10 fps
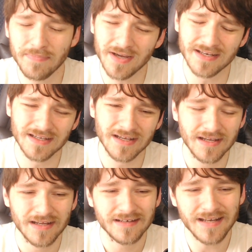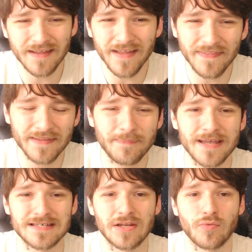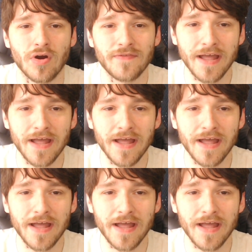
but not the best in the world.